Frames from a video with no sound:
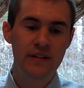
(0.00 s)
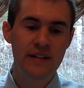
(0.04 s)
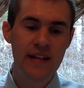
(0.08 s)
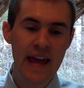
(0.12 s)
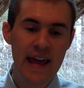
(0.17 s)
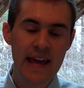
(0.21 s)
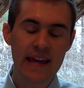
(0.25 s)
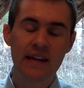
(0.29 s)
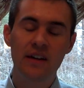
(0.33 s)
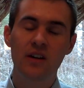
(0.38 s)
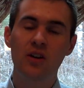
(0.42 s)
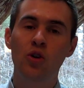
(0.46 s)

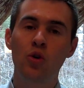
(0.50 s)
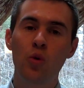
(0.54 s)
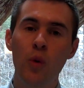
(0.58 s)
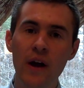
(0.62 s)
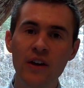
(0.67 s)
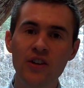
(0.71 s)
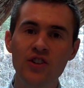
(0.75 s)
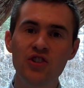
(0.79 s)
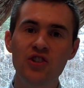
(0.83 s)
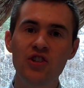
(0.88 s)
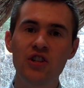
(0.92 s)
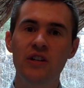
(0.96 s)
take
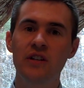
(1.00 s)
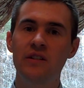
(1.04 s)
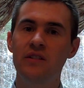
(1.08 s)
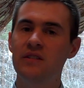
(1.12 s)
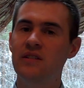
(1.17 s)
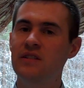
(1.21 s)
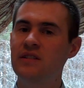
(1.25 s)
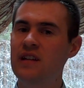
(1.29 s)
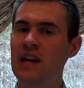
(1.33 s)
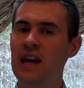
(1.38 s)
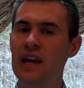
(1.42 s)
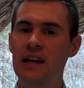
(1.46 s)

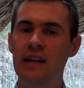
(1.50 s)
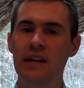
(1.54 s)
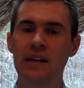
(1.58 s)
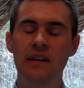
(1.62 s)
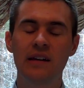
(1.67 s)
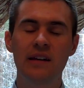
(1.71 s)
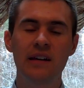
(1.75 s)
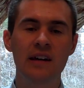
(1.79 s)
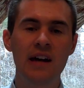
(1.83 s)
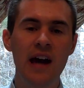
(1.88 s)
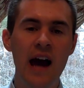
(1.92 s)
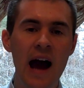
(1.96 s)
questions,
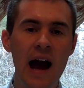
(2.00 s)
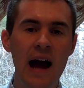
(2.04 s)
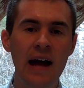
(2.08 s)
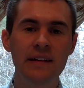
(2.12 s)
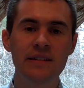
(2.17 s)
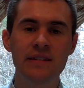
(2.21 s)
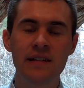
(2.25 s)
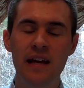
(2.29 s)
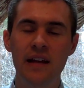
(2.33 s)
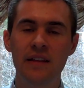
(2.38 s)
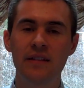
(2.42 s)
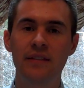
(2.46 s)
take
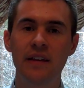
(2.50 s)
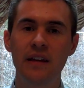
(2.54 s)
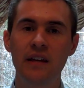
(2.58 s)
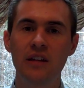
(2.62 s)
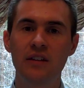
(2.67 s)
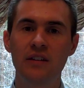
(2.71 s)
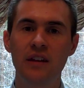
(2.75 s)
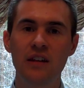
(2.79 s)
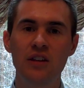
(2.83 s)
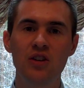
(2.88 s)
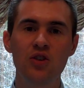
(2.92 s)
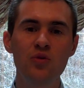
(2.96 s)
content
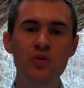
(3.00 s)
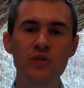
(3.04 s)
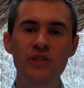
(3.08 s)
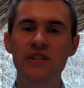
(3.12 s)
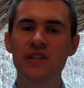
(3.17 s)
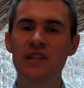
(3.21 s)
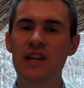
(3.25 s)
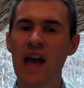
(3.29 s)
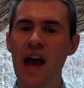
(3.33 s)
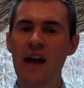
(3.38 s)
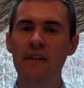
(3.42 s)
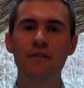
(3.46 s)
that you
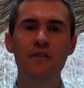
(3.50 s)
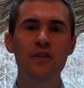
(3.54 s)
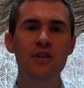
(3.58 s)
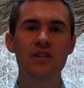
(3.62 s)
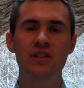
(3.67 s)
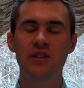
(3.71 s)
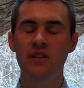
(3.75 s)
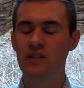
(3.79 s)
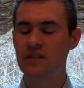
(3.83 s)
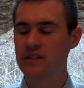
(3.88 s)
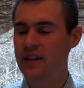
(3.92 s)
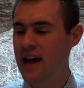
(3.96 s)
see every
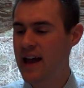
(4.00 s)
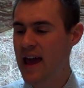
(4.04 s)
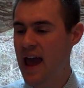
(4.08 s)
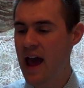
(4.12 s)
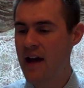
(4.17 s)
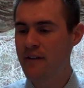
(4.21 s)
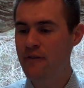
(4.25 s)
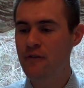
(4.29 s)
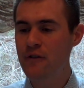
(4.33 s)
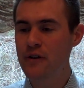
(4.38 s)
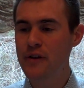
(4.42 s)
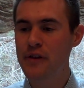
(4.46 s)
single day,
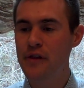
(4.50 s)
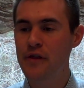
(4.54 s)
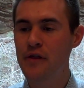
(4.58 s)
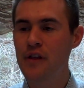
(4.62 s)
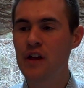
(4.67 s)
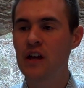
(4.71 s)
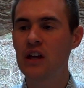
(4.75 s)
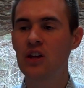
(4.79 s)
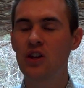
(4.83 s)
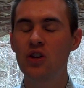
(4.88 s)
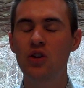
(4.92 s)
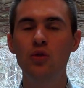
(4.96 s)

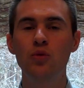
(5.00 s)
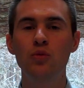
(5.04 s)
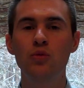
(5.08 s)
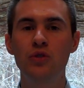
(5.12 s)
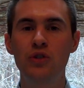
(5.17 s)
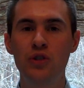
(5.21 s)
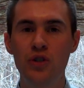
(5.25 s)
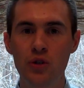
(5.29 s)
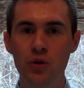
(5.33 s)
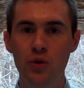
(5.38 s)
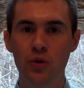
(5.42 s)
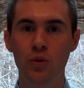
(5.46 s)
everything you
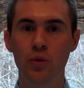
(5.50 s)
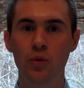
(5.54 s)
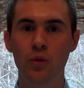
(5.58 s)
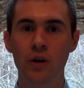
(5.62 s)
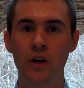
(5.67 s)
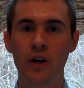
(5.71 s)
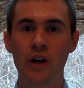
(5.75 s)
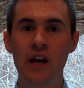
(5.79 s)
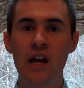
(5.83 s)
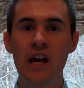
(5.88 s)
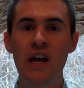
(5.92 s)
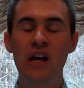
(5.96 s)
do.
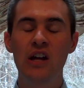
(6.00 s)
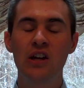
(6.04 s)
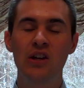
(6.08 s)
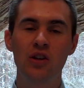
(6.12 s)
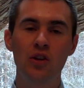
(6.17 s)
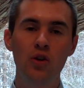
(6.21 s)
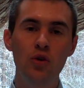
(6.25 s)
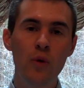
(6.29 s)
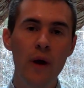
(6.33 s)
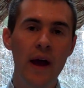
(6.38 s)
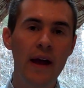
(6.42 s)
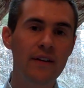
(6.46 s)

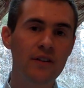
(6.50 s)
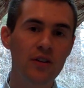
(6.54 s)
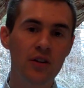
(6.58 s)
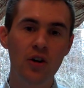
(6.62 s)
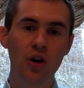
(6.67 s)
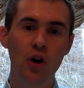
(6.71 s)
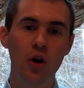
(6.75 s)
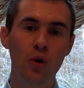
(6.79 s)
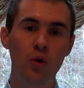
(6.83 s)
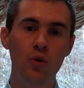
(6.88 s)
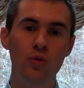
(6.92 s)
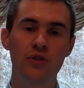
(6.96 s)
You had to
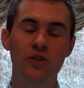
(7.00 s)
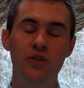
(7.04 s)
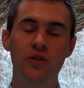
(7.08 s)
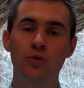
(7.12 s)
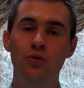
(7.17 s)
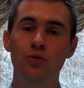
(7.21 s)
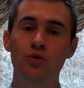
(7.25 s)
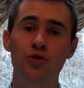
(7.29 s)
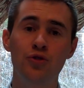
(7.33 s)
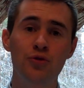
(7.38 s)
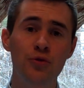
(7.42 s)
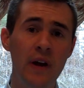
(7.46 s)
go to
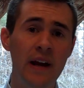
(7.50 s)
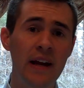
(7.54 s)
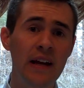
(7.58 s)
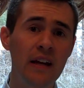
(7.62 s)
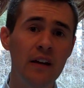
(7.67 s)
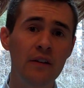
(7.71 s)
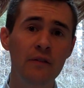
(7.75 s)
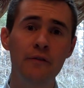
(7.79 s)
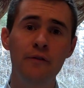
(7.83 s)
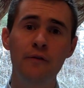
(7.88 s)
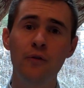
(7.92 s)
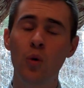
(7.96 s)

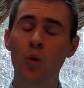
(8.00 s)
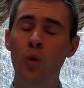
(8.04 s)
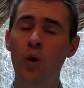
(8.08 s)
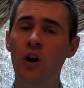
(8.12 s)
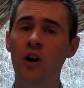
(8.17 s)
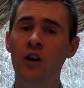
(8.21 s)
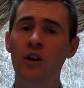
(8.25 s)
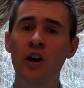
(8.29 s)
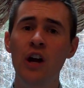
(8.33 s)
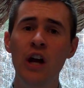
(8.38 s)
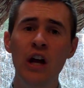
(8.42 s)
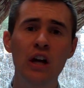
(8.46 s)
training
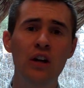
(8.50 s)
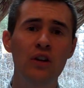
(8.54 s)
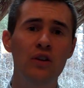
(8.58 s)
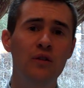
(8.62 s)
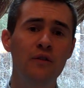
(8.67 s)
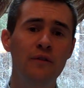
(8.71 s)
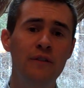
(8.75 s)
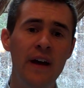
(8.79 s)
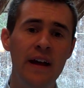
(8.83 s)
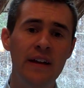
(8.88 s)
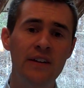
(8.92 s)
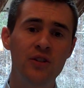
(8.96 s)
for,
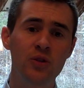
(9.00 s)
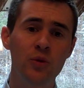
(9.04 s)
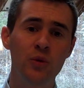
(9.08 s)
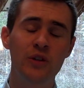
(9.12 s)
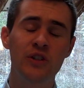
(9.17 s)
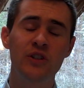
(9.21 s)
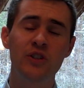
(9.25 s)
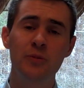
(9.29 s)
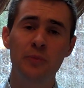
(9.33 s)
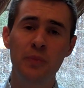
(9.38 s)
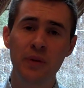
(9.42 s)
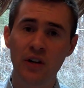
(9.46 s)
you've had to
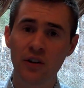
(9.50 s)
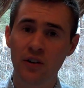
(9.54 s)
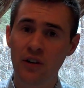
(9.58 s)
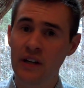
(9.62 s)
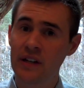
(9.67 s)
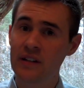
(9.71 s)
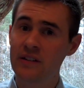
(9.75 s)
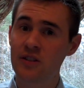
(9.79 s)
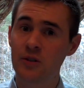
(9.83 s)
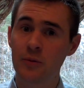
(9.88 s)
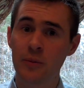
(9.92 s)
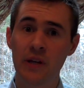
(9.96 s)

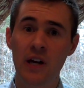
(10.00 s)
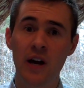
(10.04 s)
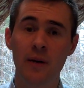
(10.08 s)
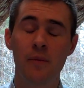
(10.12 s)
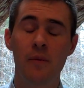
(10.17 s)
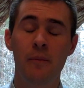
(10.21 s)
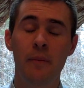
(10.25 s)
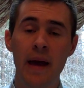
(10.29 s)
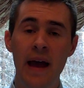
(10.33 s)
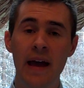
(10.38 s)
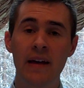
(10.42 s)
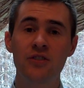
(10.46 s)
experience to become
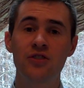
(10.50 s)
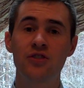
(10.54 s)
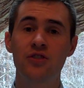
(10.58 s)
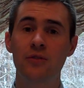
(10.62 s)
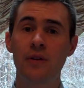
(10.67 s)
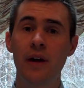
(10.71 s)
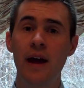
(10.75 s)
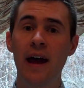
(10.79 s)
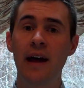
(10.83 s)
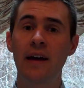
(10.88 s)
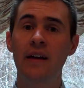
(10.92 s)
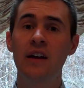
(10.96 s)
a
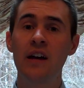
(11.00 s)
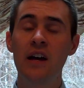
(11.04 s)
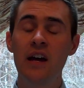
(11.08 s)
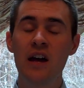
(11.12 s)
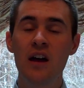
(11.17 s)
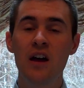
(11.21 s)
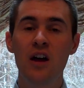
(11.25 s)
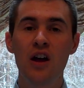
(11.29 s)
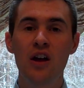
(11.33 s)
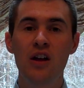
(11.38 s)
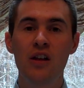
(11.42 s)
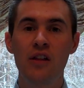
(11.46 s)
master at.
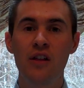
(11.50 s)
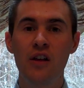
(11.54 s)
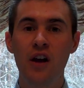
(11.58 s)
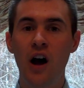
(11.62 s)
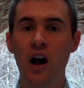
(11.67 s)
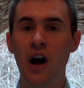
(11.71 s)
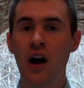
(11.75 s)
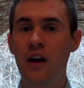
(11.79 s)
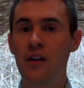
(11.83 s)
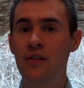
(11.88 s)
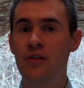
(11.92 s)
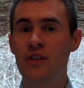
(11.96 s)

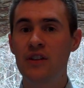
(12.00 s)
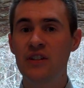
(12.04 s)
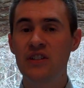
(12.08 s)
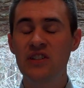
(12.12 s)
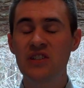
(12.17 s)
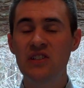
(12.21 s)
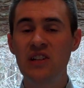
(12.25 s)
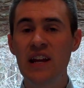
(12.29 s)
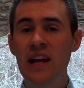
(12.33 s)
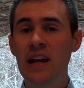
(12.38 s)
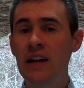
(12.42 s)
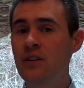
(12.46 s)
The
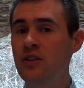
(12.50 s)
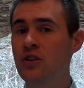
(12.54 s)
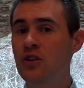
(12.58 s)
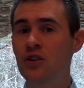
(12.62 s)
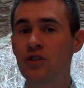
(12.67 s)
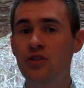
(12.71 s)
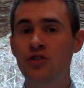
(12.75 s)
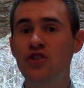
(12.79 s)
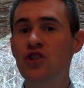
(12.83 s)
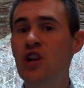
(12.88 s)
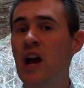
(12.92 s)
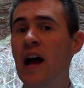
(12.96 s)

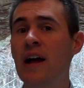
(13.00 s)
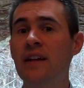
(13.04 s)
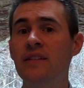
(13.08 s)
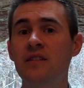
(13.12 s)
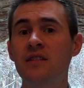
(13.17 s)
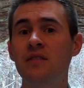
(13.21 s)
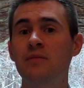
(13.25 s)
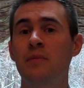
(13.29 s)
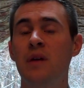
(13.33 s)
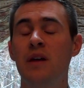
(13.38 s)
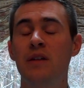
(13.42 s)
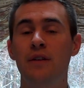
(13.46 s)
standard John
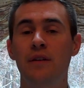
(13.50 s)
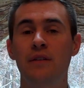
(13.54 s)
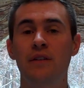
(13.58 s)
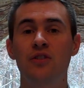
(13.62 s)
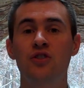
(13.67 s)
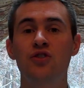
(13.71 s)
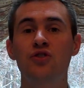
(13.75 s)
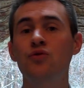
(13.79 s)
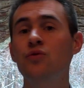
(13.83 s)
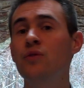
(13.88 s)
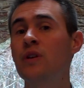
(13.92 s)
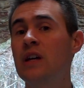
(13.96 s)
Smith on the
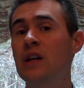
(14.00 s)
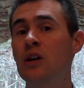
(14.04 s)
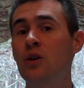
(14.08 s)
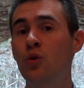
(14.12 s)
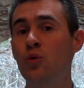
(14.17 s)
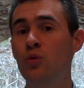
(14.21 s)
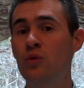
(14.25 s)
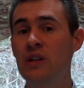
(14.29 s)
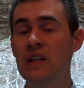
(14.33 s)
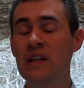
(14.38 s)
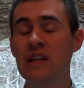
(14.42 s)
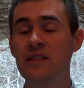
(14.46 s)
street
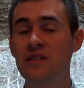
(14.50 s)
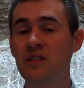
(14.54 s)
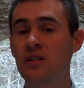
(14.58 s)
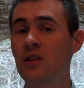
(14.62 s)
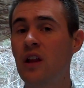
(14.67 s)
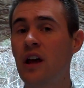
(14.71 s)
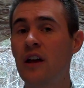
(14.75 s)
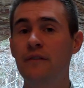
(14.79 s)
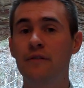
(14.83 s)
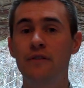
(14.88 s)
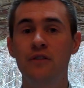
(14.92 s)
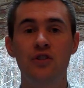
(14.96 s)
who needs a
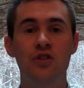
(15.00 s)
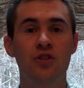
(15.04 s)
life